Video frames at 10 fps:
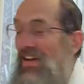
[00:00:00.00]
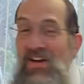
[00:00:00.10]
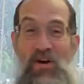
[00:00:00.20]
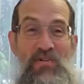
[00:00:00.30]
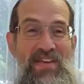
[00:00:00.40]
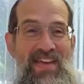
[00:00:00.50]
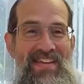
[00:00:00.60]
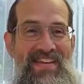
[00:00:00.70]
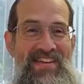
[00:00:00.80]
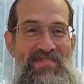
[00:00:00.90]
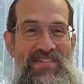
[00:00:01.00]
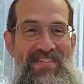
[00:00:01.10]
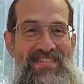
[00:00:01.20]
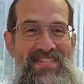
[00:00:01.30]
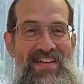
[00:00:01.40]
Okay, here
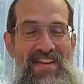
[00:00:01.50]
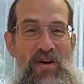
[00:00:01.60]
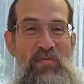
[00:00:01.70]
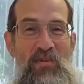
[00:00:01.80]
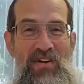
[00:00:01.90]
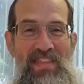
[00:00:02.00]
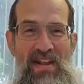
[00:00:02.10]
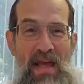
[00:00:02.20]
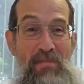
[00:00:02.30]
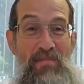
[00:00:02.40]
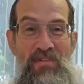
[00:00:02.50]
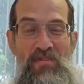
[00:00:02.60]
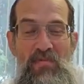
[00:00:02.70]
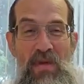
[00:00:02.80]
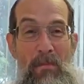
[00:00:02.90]
is a word that I'm
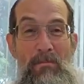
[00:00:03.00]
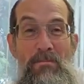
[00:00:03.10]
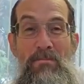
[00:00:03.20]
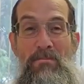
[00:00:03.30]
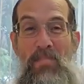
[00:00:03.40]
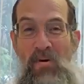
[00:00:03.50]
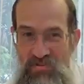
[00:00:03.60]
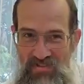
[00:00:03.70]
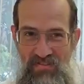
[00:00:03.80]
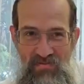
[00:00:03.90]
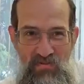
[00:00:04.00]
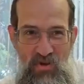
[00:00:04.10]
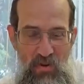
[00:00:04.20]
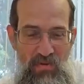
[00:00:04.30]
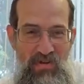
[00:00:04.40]
assuming most of you
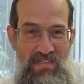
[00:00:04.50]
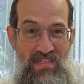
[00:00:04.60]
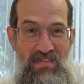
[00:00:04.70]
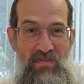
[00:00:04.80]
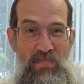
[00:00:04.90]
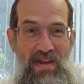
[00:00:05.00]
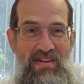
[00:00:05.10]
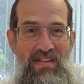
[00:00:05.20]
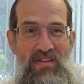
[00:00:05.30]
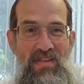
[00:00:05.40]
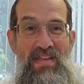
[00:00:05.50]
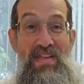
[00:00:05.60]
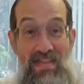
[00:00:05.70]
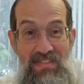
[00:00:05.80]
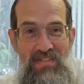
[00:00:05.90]
know because it's even made it into the
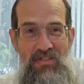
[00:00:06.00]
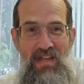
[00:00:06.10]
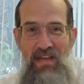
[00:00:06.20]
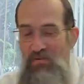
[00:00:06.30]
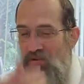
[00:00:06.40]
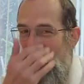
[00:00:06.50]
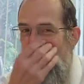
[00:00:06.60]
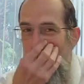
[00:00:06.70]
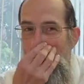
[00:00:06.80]
English language,